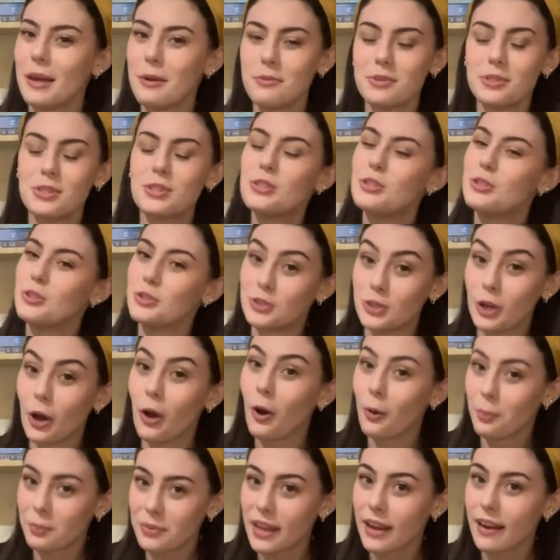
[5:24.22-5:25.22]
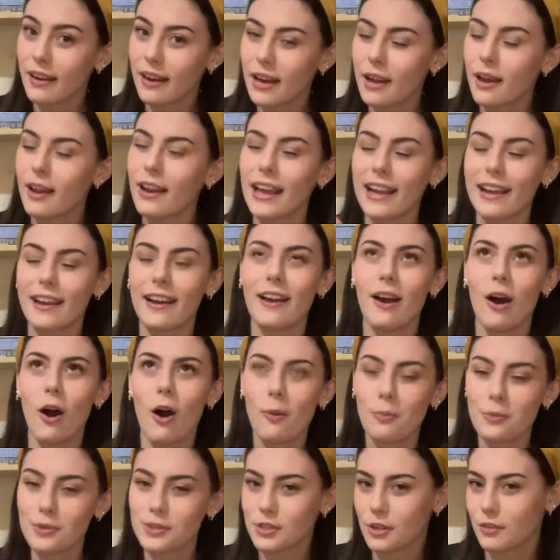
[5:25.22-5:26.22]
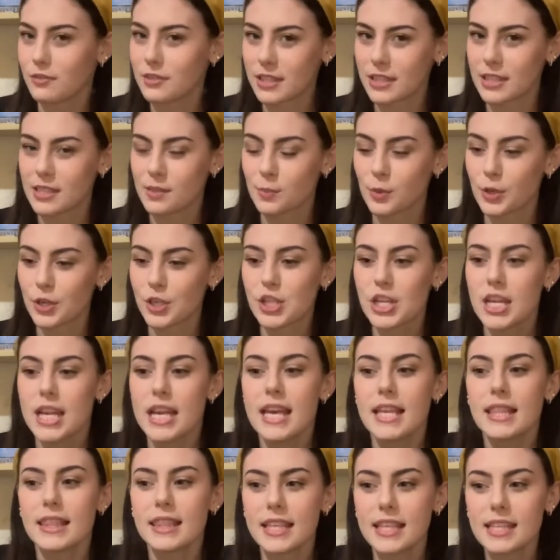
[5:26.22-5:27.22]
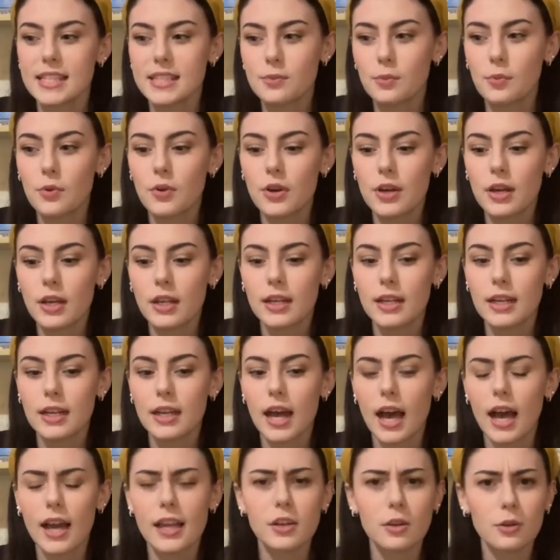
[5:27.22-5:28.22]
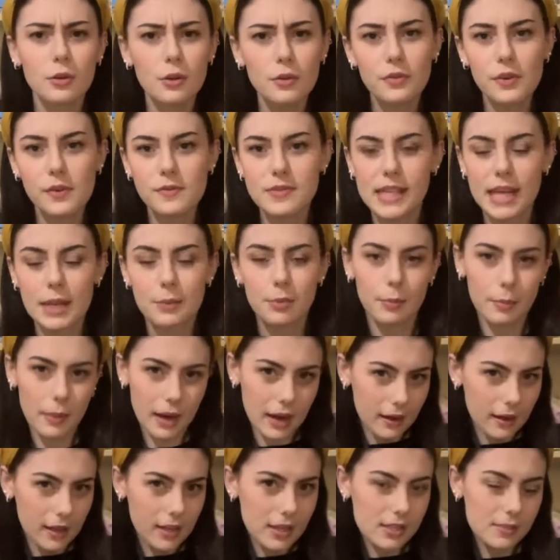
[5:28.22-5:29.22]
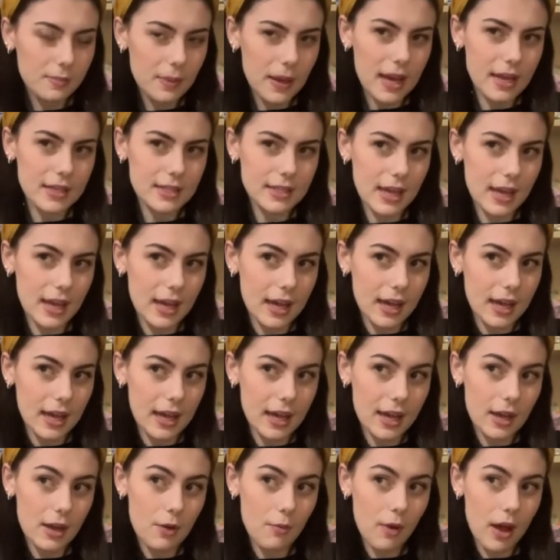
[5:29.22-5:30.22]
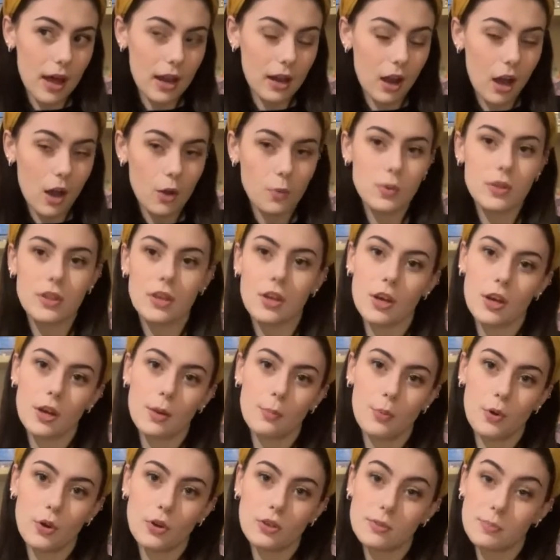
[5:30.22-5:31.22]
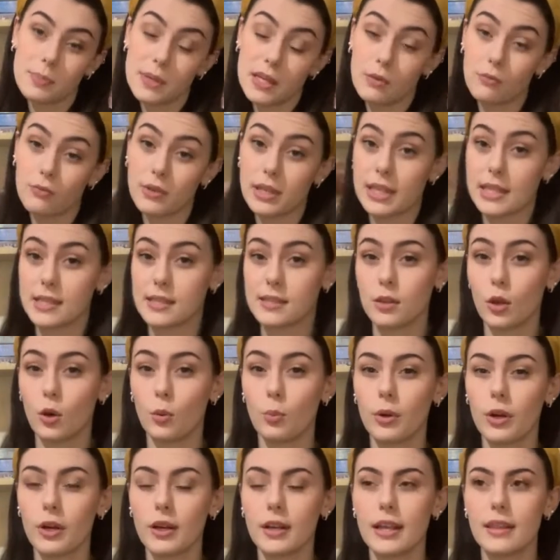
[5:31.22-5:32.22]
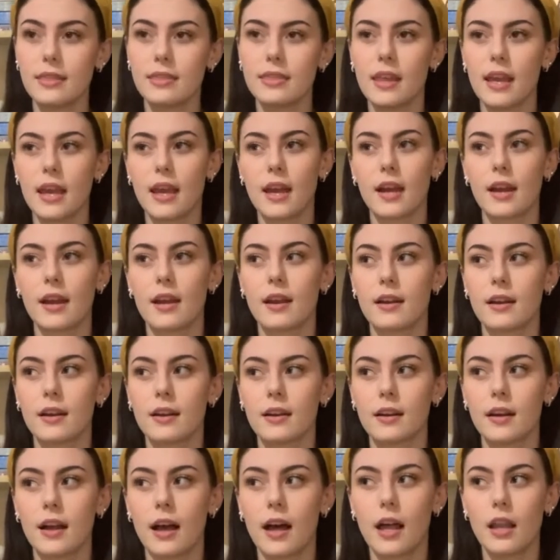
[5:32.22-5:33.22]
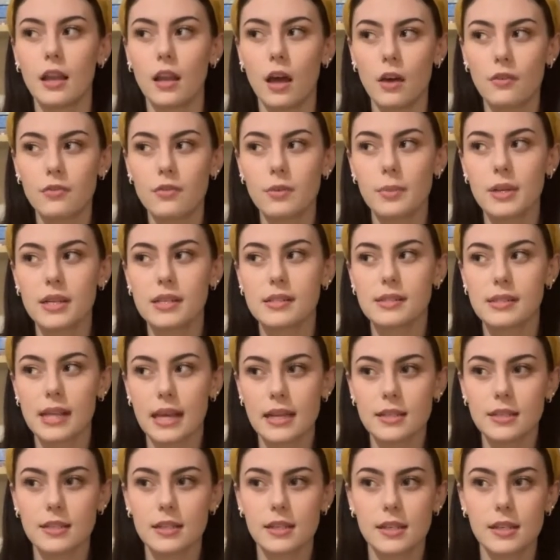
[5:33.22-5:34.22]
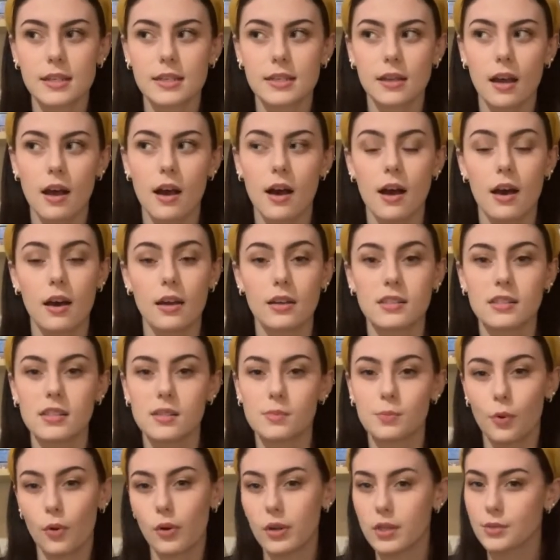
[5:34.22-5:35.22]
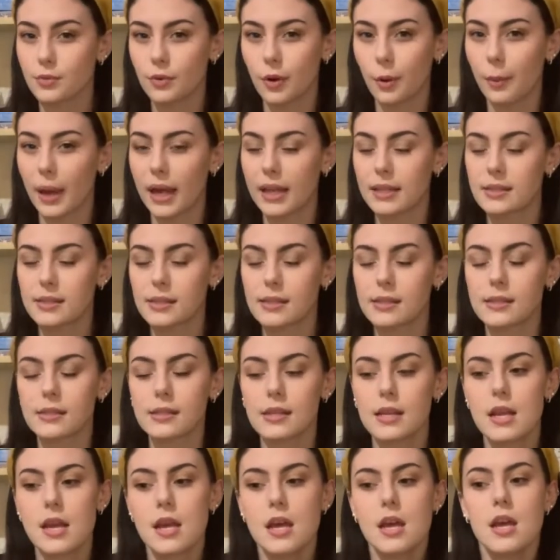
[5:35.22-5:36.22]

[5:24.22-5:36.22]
It was up there. Like I almost loved it as much. This one, I don't know if I've said, but Mariana Zapata, along with her books being really slow burn, a lot of them are centered on sports romances.